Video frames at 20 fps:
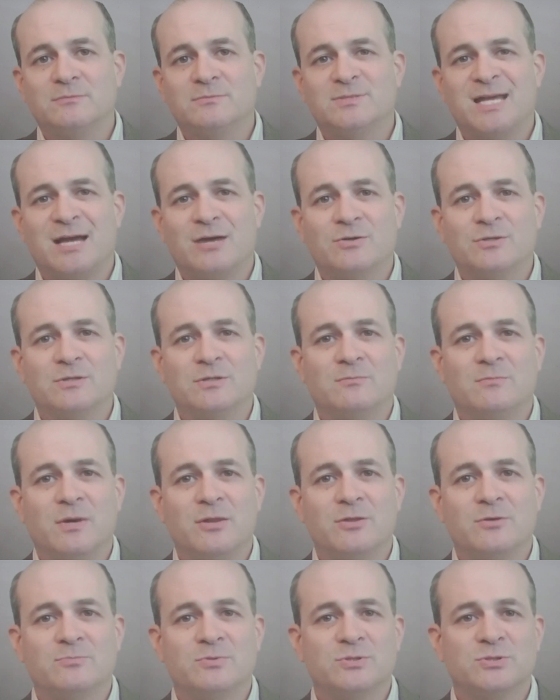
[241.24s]
How can the
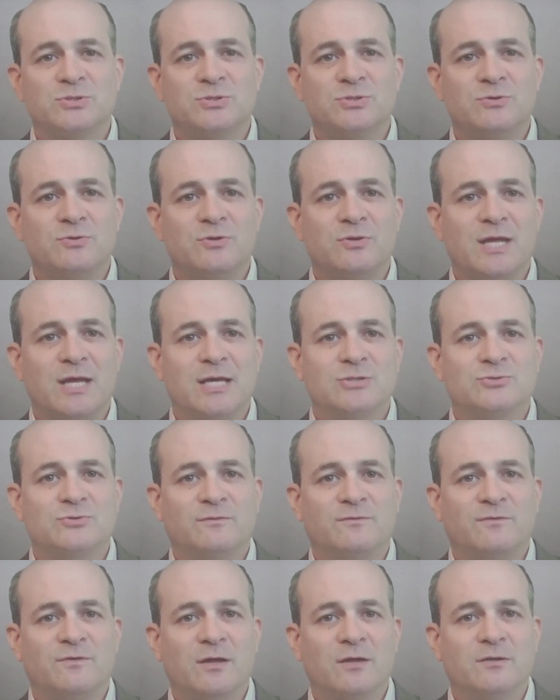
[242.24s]
mother pursue the
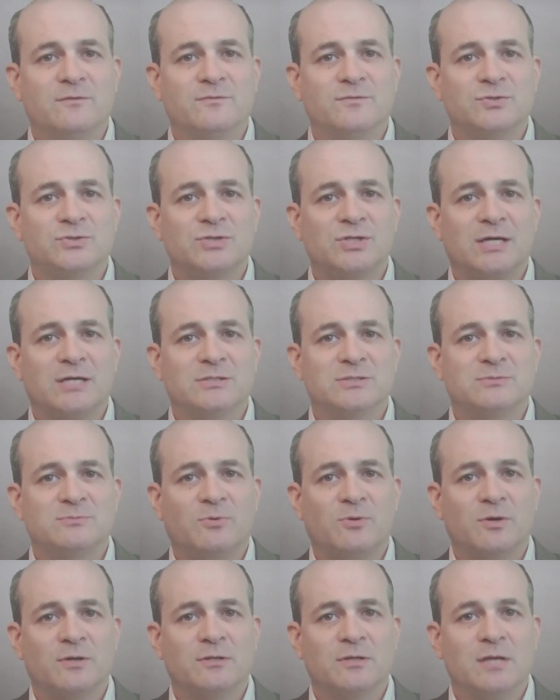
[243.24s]
natural father for child
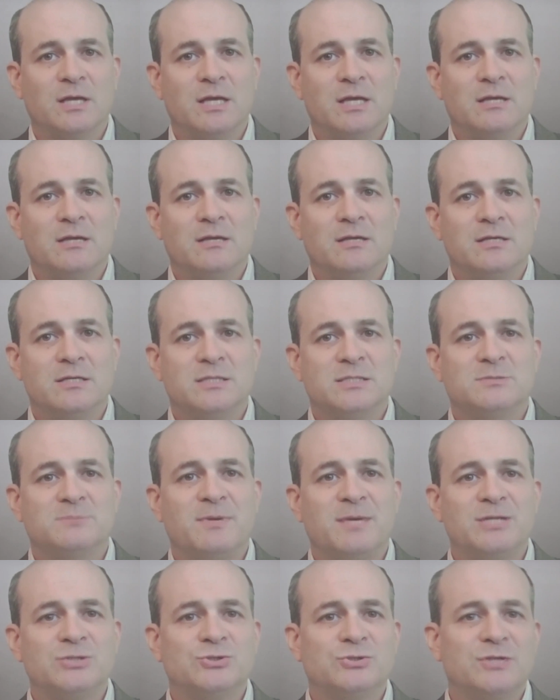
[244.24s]
support?
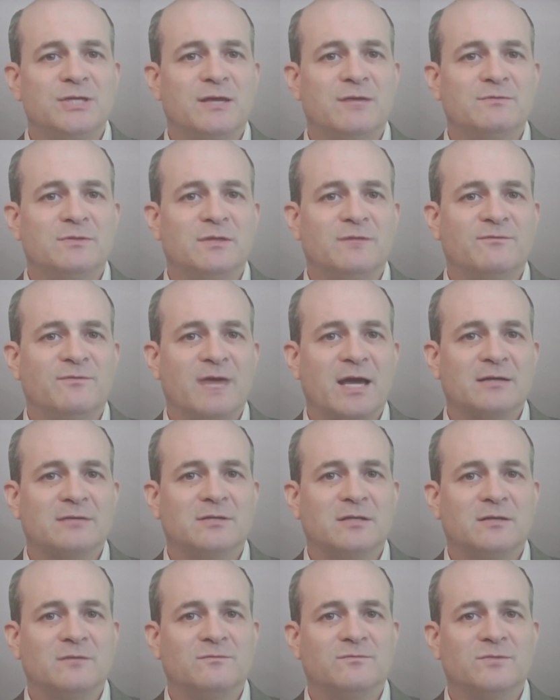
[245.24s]
Especially given the
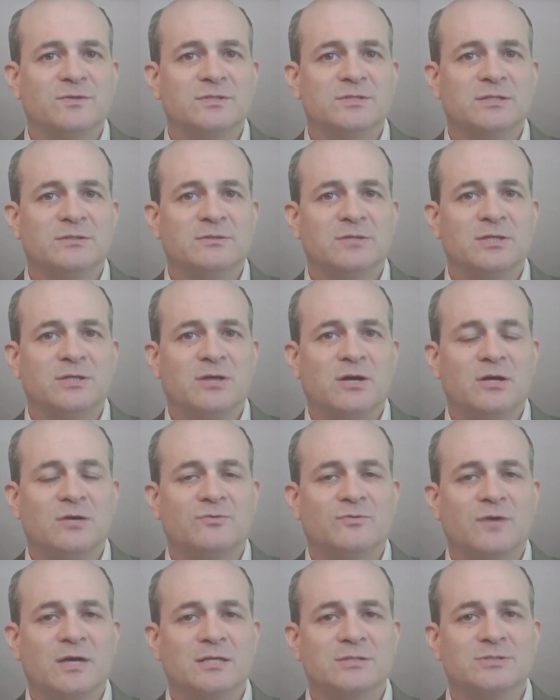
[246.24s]
fact that in fertility
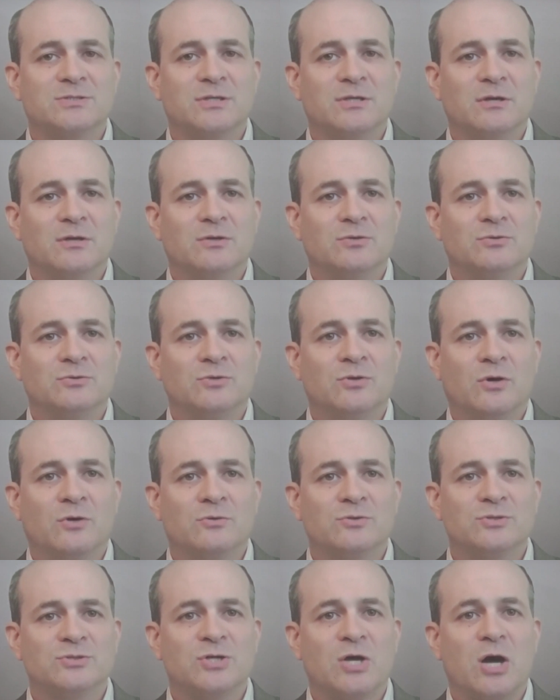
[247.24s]
contracts,
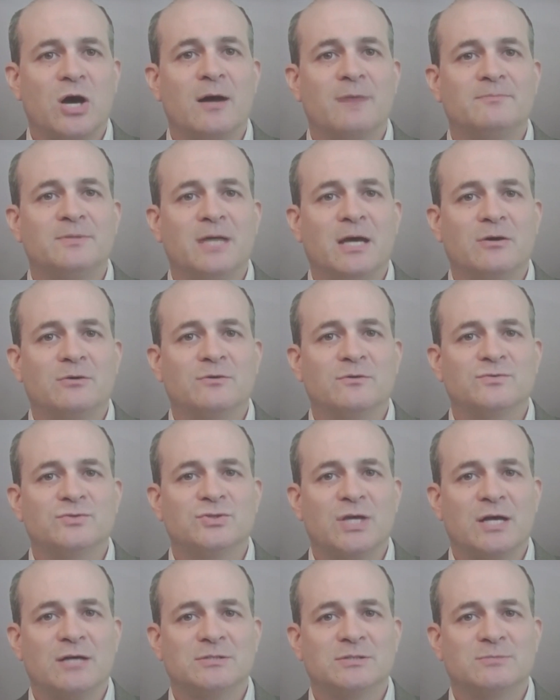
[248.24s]
donors opt out of
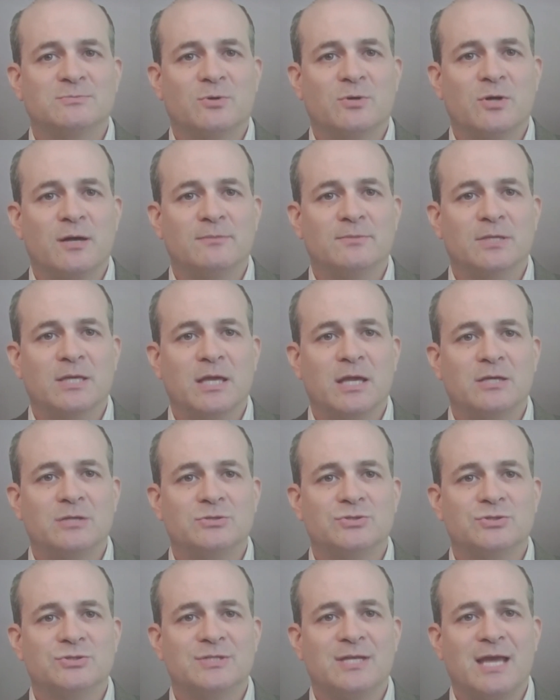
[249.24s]
child support
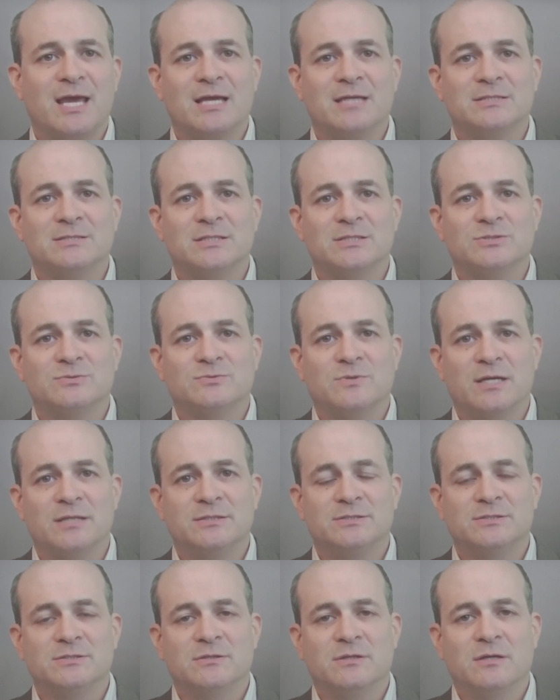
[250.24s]
obligations and access
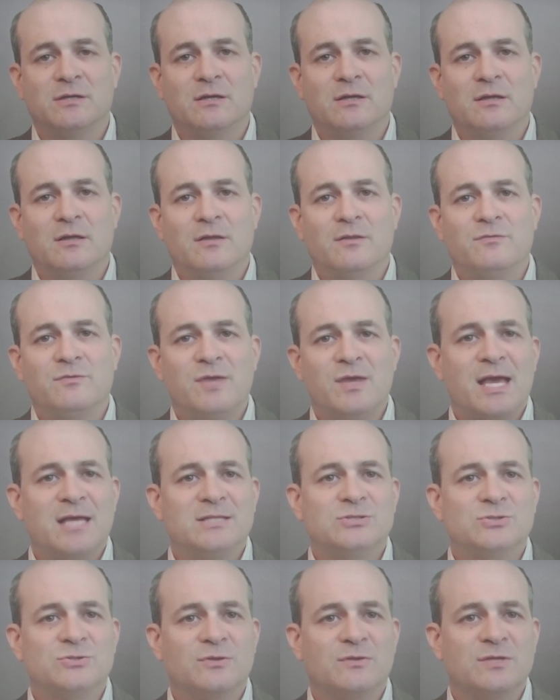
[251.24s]
rights. The
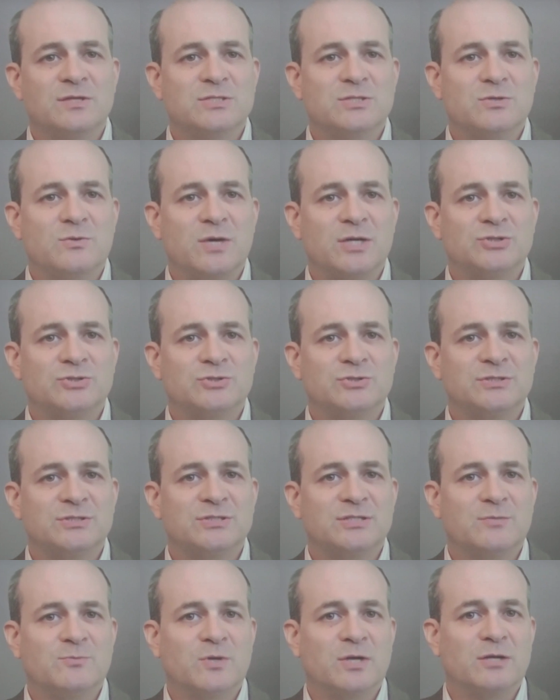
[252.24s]
answer to this question is
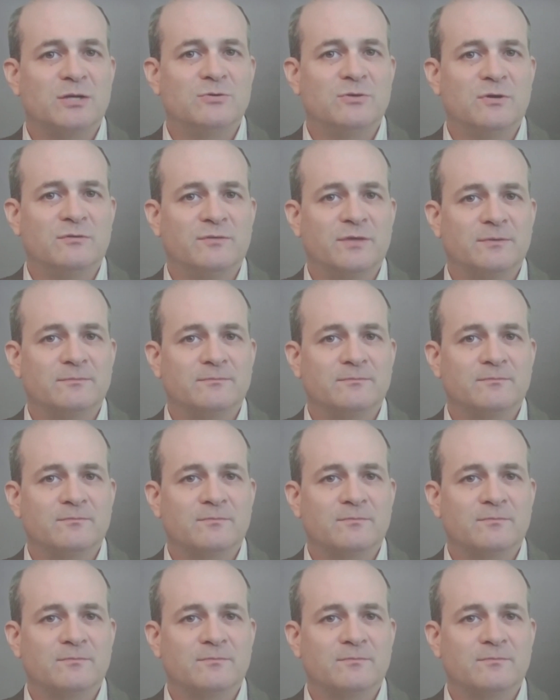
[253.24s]
somewhat unnerving.